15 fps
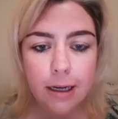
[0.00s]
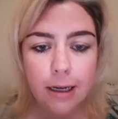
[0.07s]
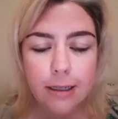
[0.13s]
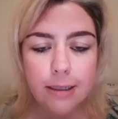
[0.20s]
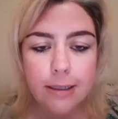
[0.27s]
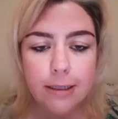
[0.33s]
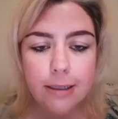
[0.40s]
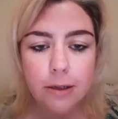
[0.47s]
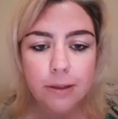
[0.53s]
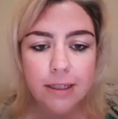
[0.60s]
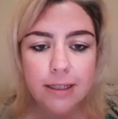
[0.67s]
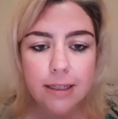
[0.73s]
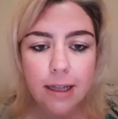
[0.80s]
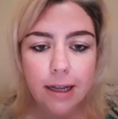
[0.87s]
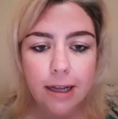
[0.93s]
So
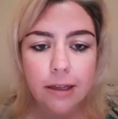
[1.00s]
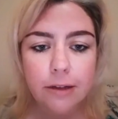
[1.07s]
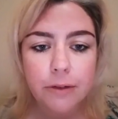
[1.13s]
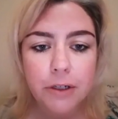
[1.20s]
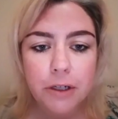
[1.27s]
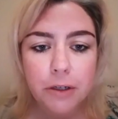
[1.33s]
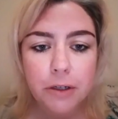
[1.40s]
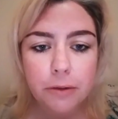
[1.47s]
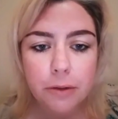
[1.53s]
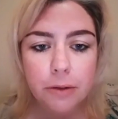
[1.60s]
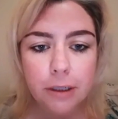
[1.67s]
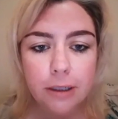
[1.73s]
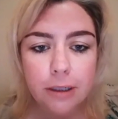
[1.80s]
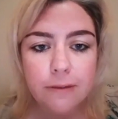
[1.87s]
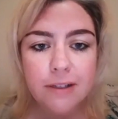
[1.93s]
it's like the
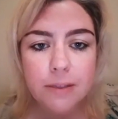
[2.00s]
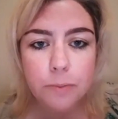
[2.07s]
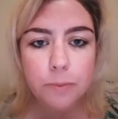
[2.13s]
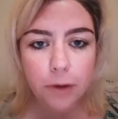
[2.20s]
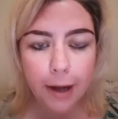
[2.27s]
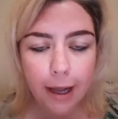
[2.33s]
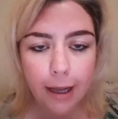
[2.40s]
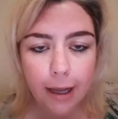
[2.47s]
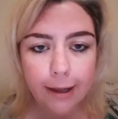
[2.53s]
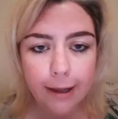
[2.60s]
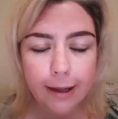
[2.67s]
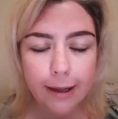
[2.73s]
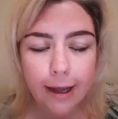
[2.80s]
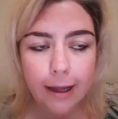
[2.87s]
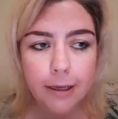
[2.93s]
renewal of spring,
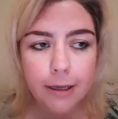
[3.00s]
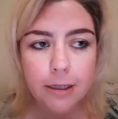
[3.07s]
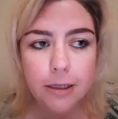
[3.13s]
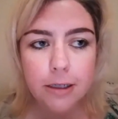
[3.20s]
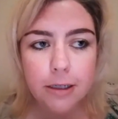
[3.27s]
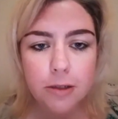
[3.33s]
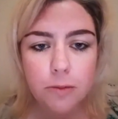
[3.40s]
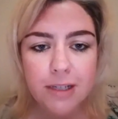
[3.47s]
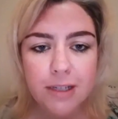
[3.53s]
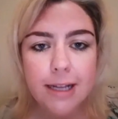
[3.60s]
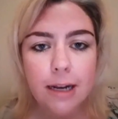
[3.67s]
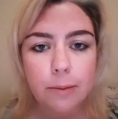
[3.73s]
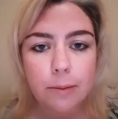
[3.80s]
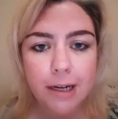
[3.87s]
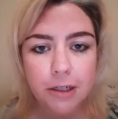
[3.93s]
and we
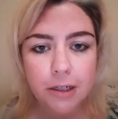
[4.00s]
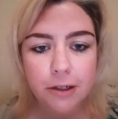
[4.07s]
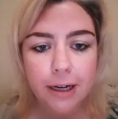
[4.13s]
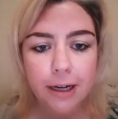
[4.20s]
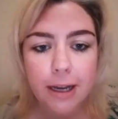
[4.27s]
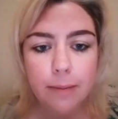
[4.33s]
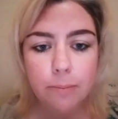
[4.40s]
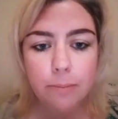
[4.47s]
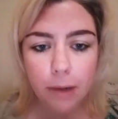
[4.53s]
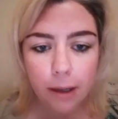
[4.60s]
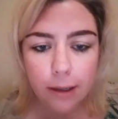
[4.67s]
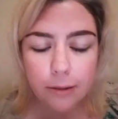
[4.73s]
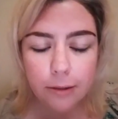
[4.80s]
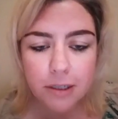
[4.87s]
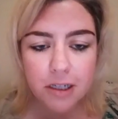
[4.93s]
celebrate her at
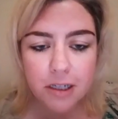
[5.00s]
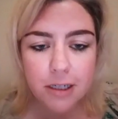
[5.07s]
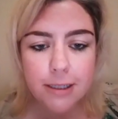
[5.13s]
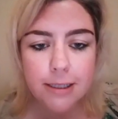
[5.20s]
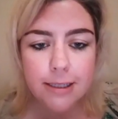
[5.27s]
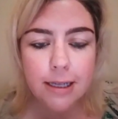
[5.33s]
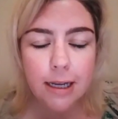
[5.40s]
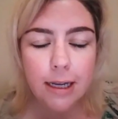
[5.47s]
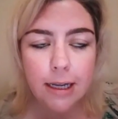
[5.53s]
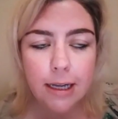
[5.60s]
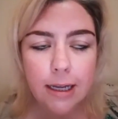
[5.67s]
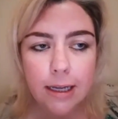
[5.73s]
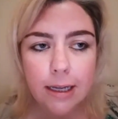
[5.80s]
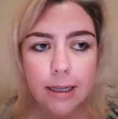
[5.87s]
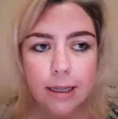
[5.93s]
Imbolc, which is,
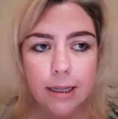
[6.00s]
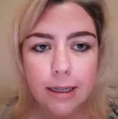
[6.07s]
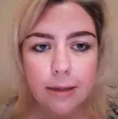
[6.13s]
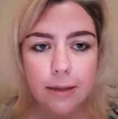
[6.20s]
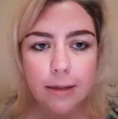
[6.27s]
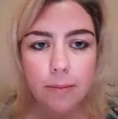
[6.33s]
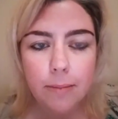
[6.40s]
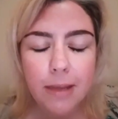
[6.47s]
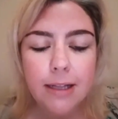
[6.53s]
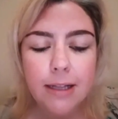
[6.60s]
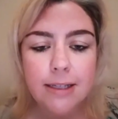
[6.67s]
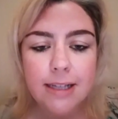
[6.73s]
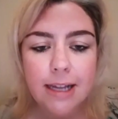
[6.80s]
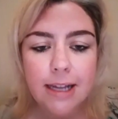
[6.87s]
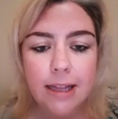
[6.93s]
it
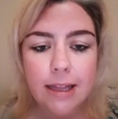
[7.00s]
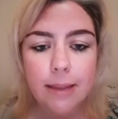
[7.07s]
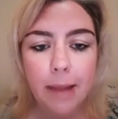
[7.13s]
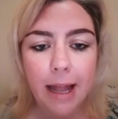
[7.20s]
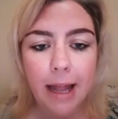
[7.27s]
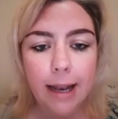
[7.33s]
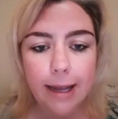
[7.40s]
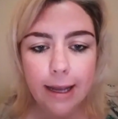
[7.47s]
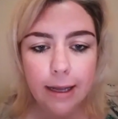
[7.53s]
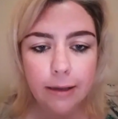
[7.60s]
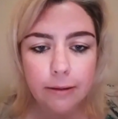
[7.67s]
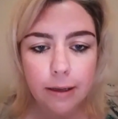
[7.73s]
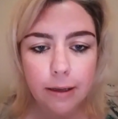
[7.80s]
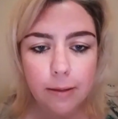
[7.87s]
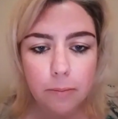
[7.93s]
means in the belly,
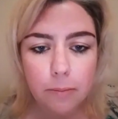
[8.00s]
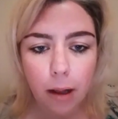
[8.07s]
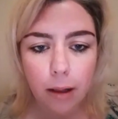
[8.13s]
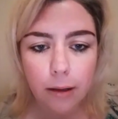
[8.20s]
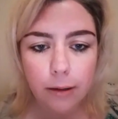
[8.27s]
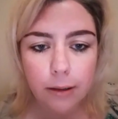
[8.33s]
Imbolc.